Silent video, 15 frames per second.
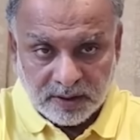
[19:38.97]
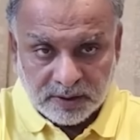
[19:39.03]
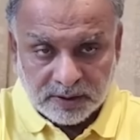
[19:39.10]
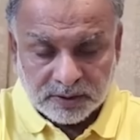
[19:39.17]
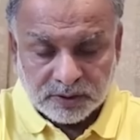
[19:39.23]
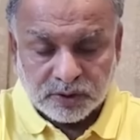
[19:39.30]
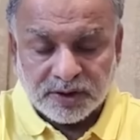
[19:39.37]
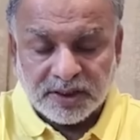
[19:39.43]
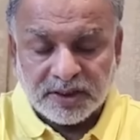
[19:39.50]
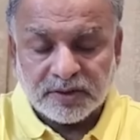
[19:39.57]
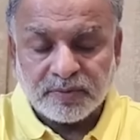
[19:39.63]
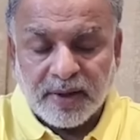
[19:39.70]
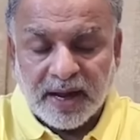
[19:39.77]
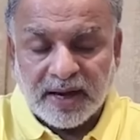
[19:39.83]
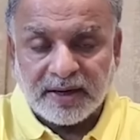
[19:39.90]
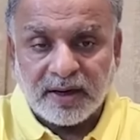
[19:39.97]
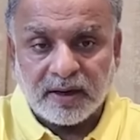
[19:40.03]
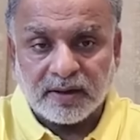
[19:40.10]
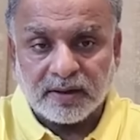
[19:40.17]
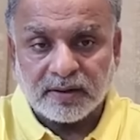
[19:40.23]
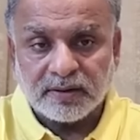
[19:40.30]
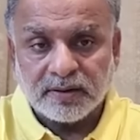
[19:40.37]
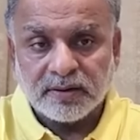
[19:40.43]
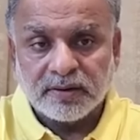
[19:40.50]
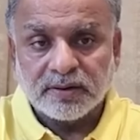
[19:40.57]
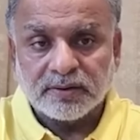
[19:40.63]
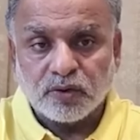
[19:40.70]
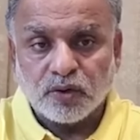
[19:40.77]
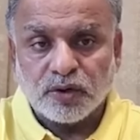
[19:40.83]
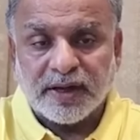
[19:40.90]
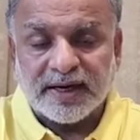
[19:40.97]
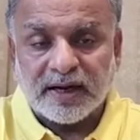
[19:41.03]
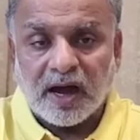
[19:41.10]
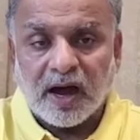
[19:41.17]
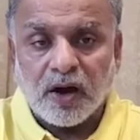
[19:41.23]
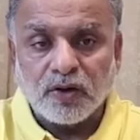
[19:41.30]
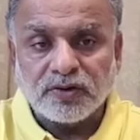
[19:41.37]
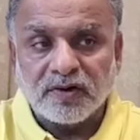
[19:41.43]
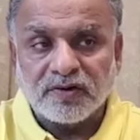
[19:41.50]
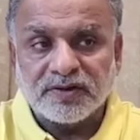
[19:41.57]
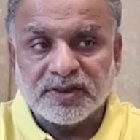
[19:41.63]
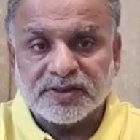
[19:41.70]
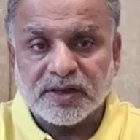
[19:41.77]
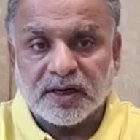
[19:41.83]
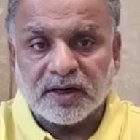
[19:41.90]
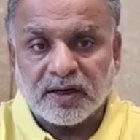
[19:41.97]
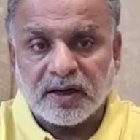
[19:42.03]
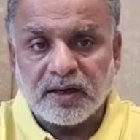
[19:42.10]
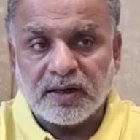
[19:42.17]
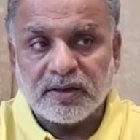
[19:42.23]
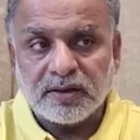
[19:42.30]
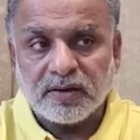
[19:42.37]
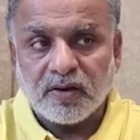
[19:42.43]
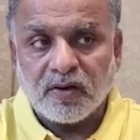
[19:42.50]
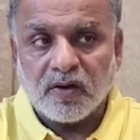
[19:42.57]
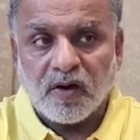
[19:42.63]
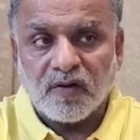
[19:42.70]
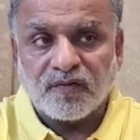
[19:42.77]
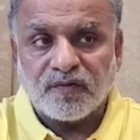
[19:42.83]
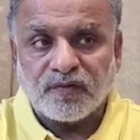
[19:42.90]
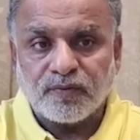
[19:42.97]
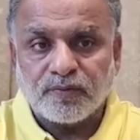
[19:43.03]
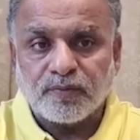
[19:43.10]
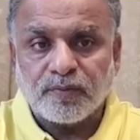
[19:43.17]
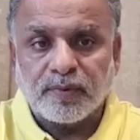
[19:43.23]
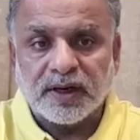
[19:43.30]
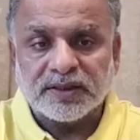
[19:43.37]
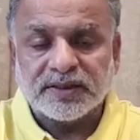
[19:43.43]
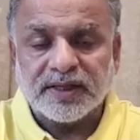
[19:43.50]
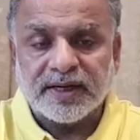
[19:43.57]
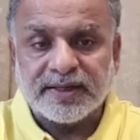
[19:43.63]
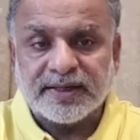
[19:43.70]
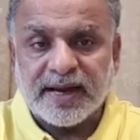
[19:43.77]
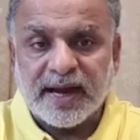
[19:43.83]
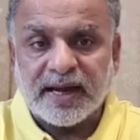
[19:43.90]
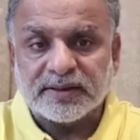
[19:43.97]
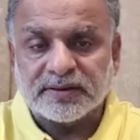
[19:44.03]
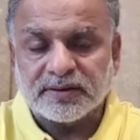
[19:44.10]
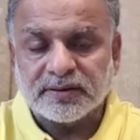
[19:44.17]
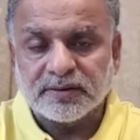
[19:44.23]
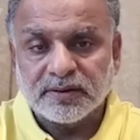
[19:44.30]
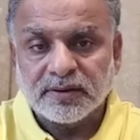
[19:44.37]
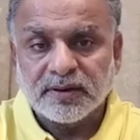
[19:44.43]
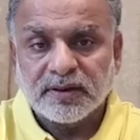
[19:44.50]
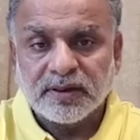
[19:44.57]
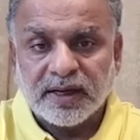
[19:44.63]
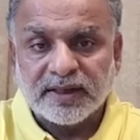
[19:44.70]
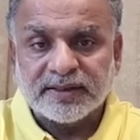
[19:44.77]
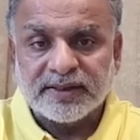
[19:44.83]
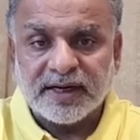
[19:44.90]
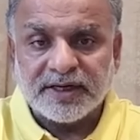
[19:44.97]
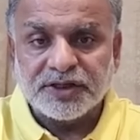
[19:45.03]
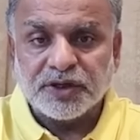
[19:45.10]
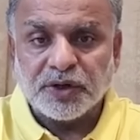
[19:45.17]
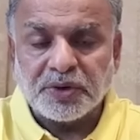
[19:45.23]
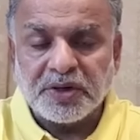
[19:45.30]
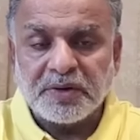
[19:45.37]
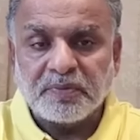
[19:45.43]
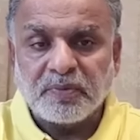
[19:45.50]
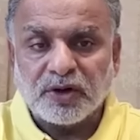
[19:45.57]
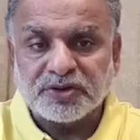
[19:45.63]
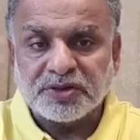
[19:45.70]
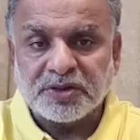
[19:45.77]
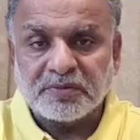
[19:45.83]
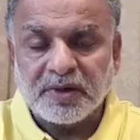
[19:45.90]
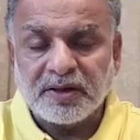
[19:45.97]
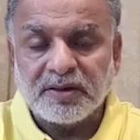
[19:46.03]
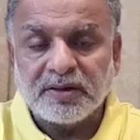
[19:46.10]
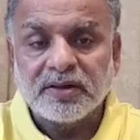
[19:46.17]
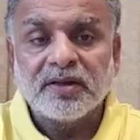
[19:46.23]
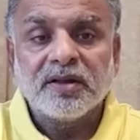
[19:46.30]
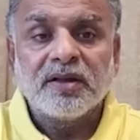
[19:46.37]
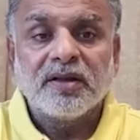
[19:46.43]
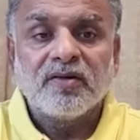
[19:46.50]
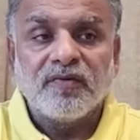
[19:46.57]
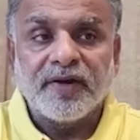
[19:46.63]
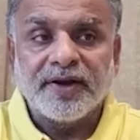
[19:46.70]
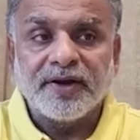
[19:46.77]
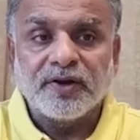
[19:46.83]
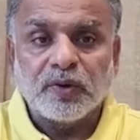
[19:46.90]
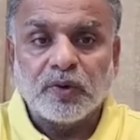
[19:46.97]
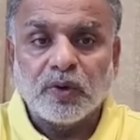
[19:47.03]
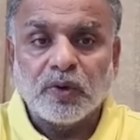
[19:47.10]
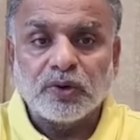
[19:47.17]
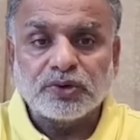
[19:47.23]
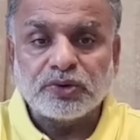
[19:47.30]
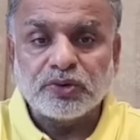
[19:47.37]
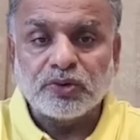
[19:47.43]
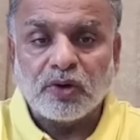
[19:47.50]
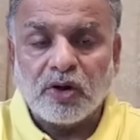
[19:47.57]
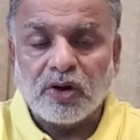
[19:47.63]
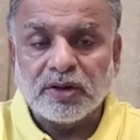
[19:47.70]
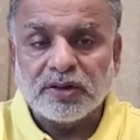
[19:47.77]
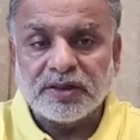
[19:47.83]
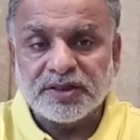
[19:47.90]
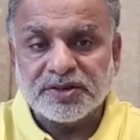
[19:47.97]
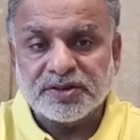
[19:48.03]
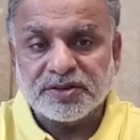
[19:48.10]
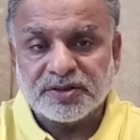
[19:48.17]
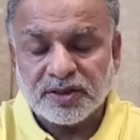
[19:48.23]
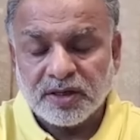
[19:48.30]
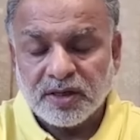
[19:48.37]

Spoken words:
So it is better to get out of this circle of birth and death. And that is only possible when you go through all these